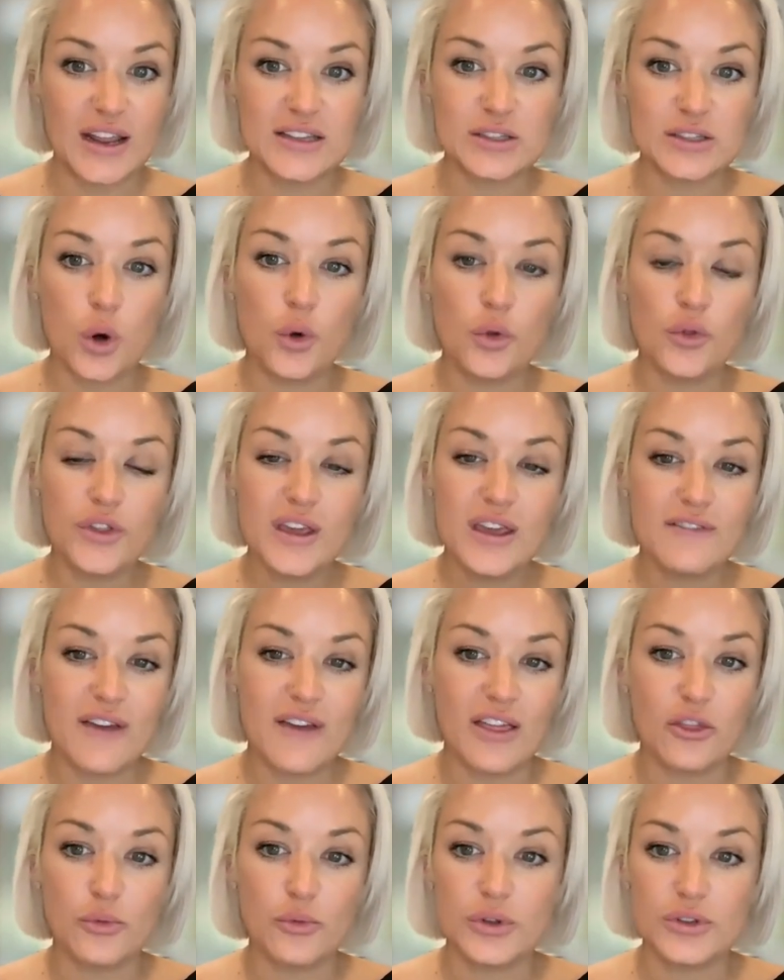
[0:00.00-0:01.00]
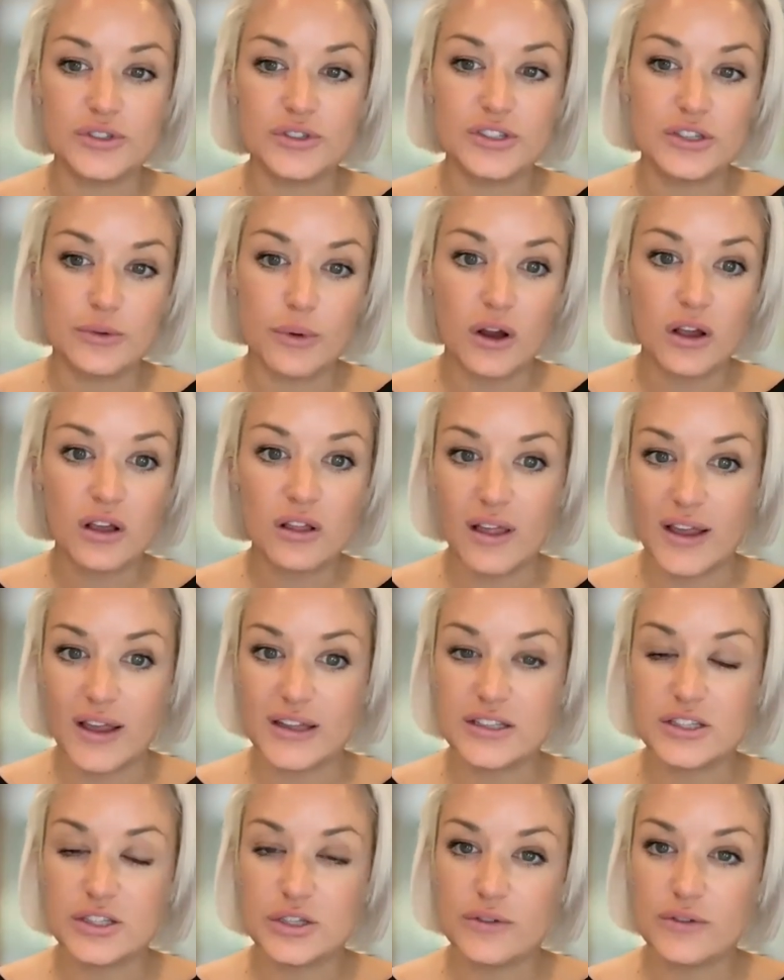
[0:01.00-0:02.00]
is only available to our
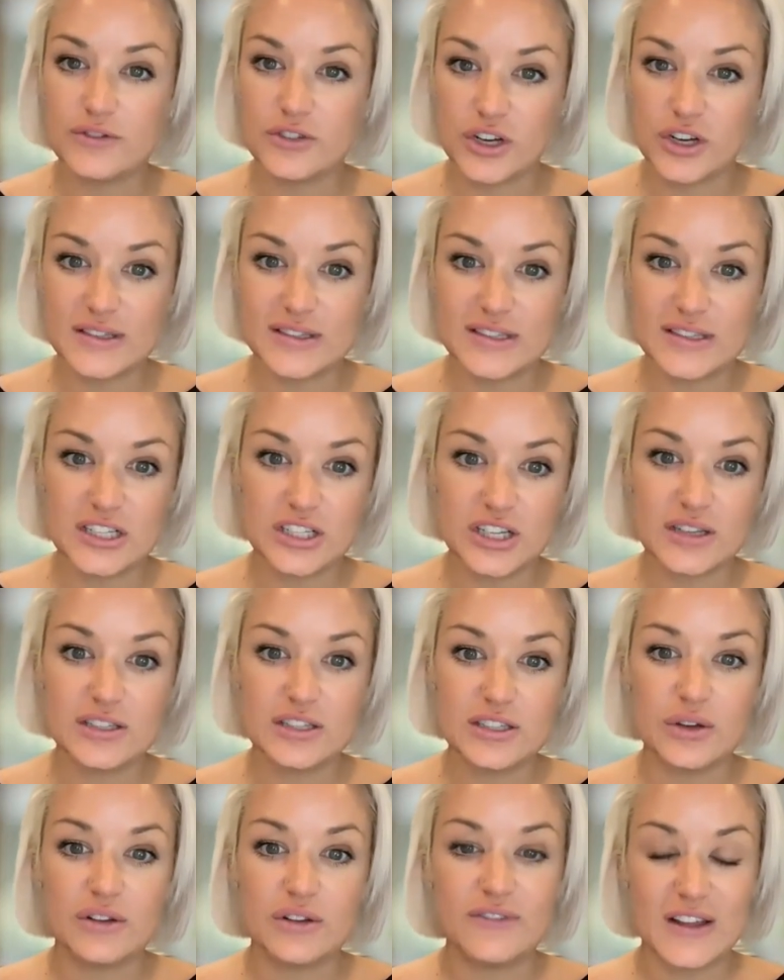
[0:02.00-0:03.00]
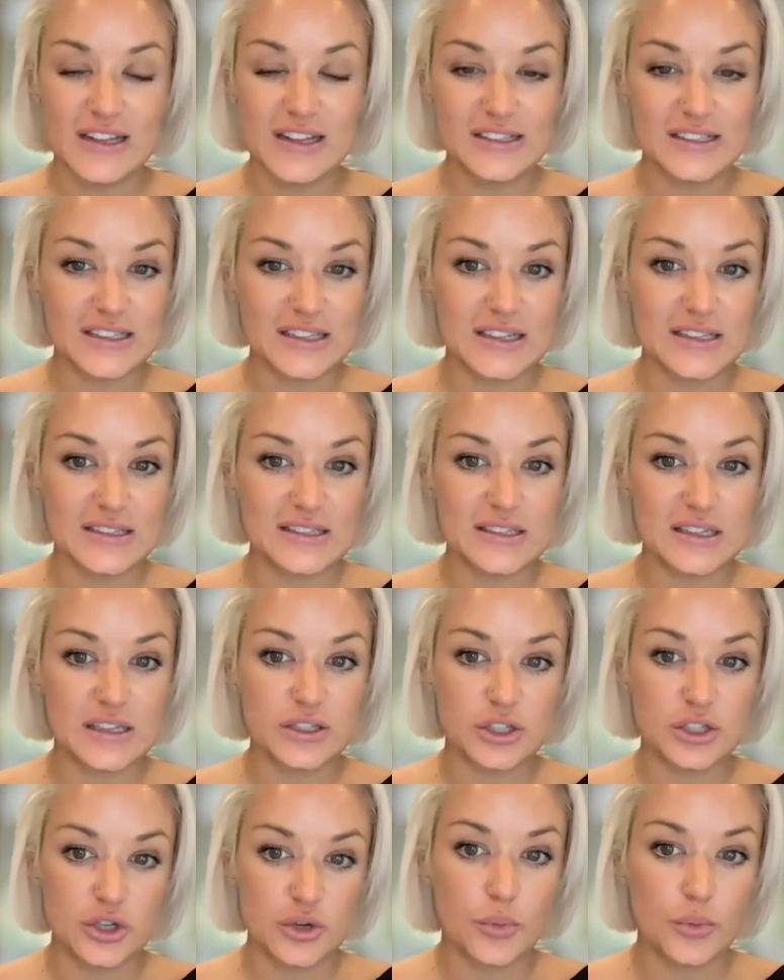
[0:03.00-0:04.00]
clients who have transitioned to Advanced Leads
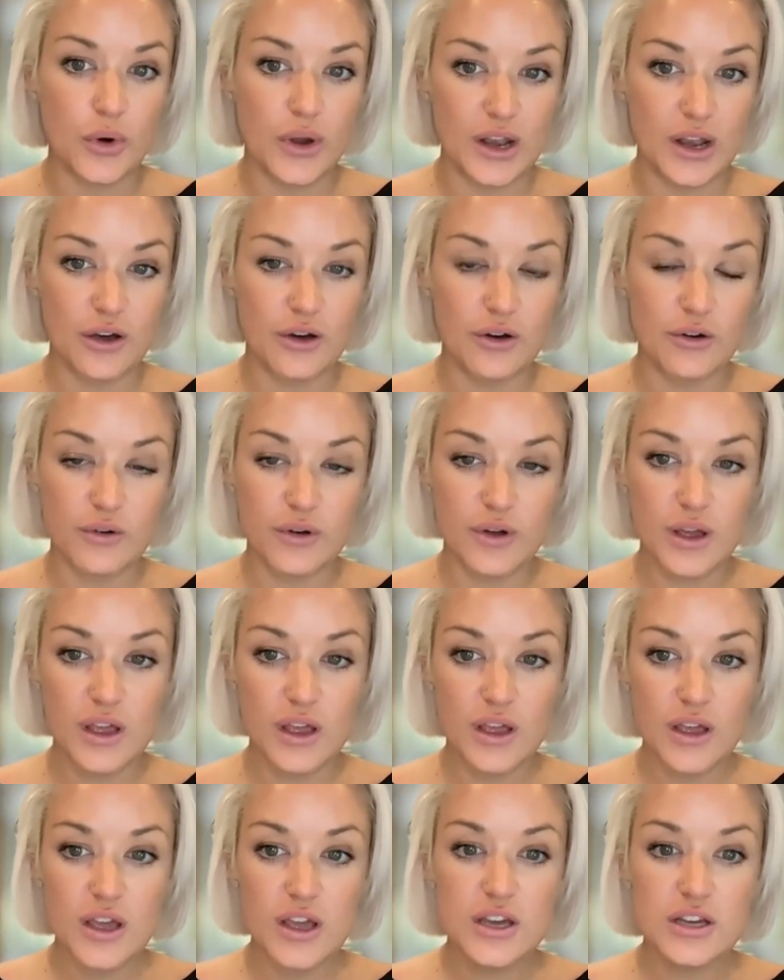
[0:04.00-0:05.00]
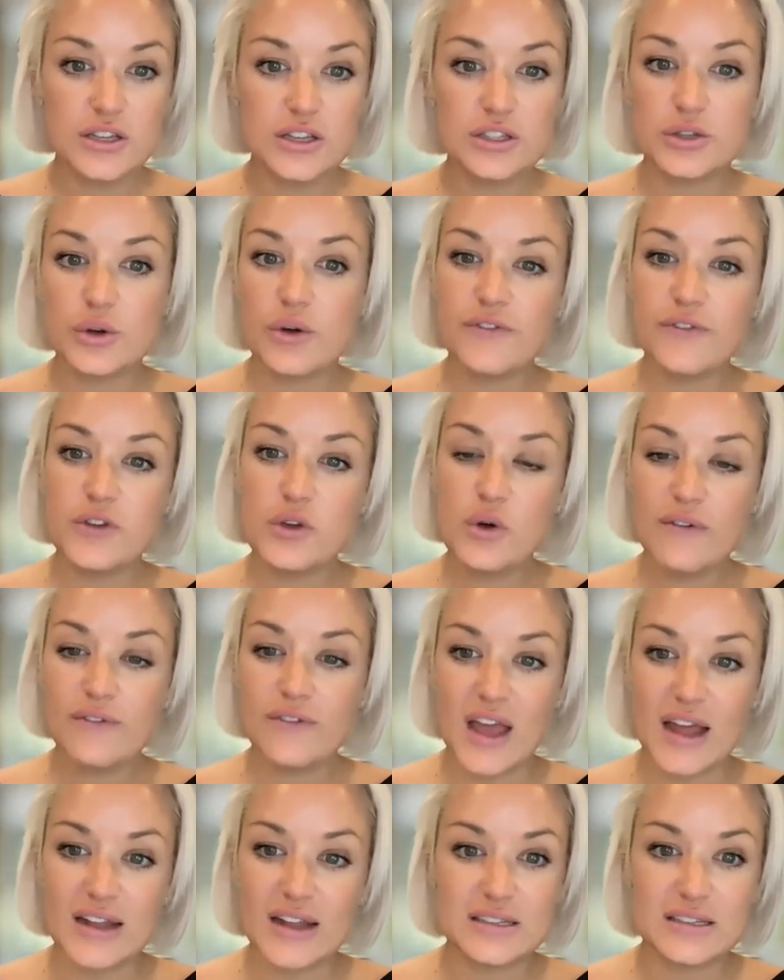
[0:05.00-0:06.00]
2.0. So if you have
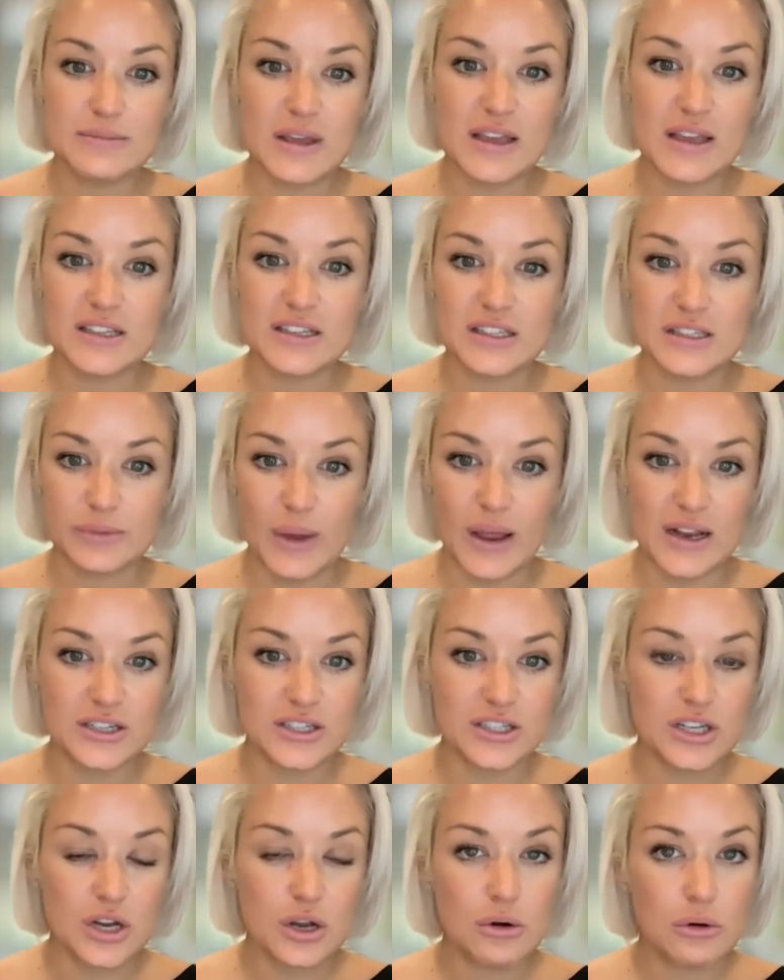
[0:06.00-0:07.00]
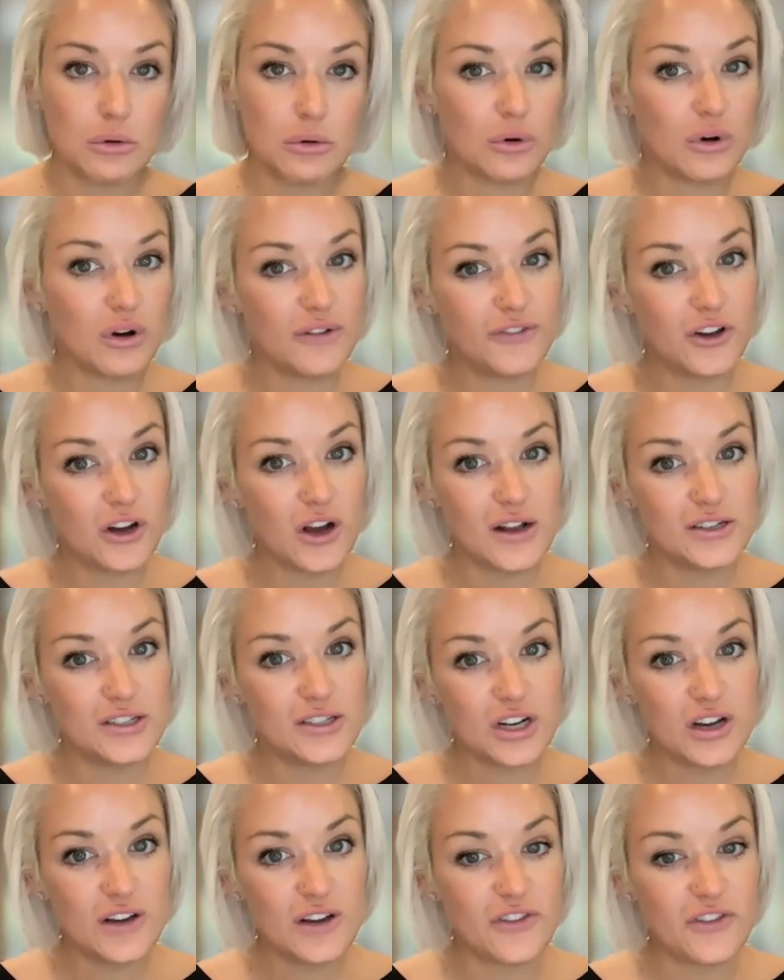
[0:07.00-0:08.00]
yet to make this switch, or if you're
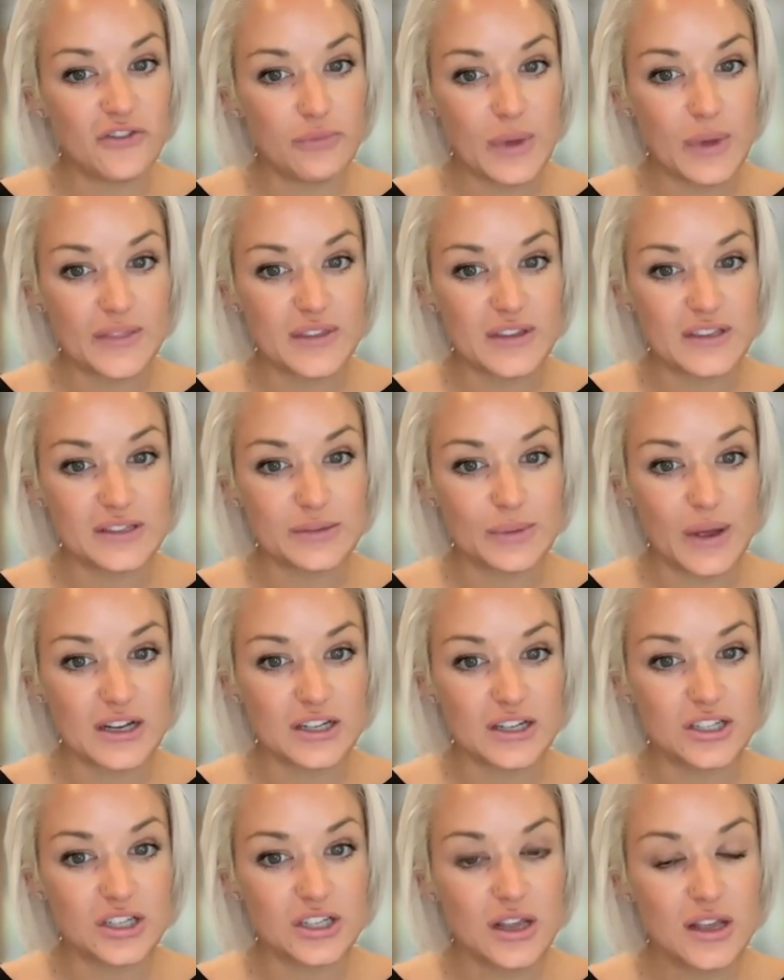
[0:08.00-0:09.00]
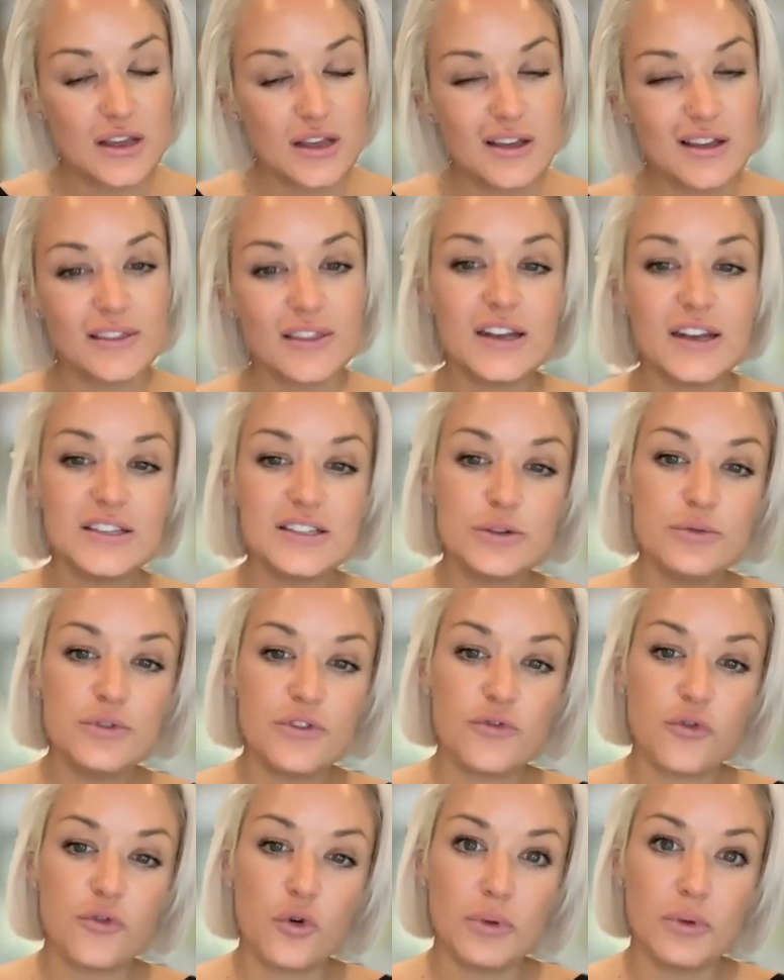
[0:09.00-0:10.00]
unsure if you've made this switch, let us know in
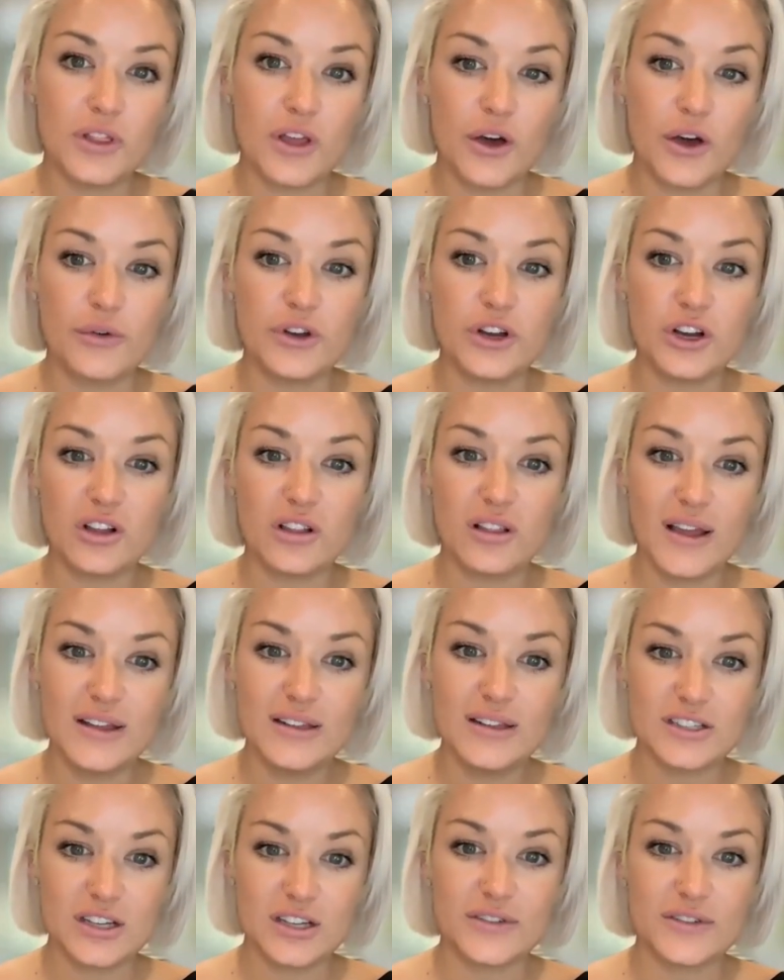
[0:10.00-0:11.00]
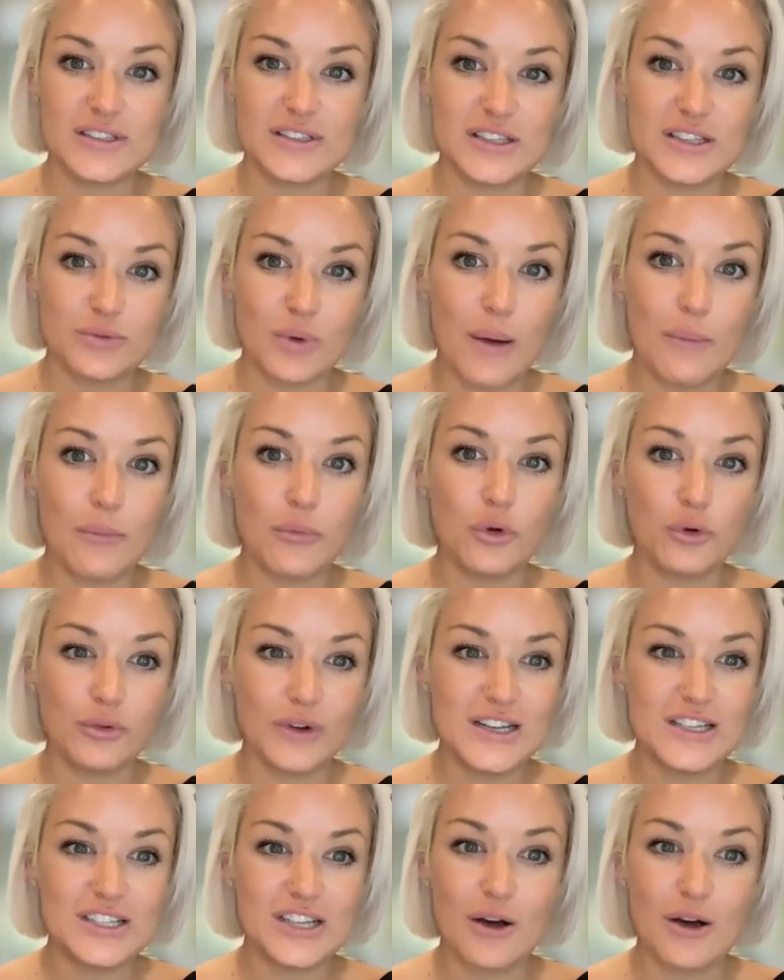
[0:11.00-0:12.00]
the form below and your client services rep will
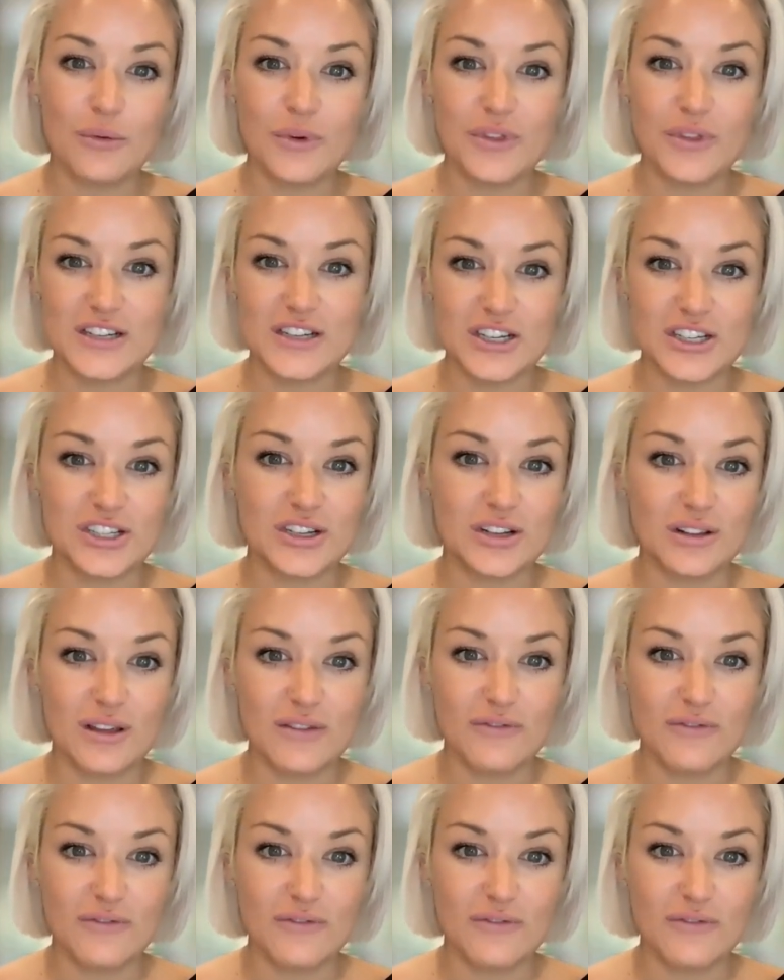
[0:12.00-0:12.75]
reach out with additional